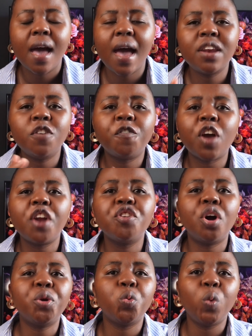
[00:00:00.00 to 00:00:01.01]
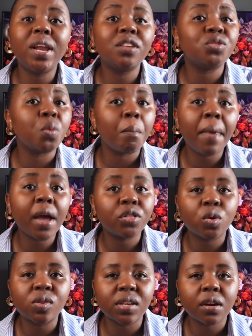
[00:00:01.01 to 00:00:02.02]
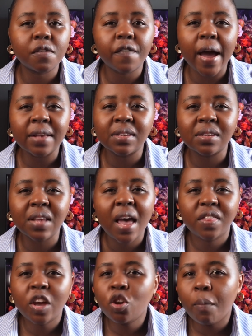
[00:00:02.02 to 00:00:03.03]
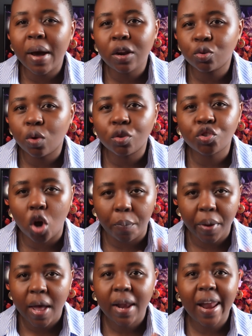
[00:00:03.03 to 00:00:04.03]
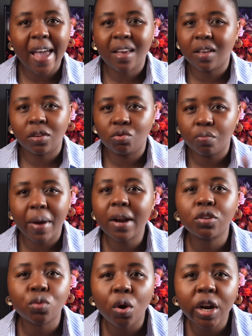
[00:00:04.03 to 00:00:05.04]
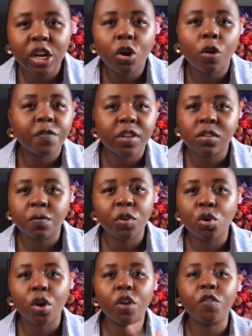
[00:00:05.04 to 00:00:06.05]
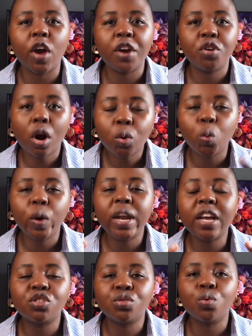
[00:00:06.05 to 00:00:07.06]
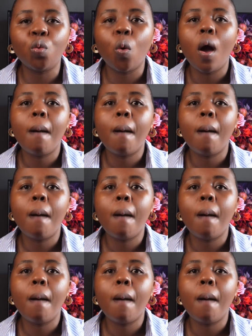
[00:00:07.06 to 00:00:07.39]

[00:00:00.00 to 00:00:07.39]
And if you're not willing to make those sacrifices, then you might as well stop. Like, you might as well click off this video. If you are not willing to